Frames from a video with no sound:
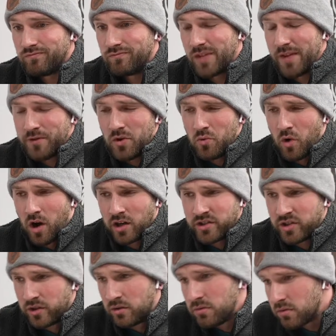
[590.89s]
If you want
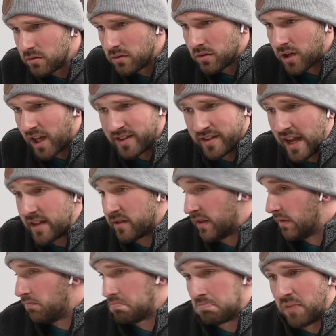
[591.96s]
to.
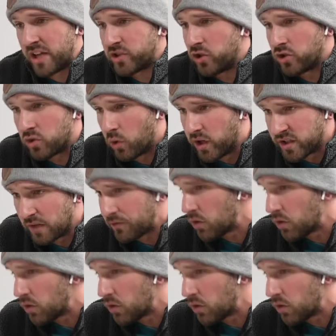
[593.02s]
That's your choice.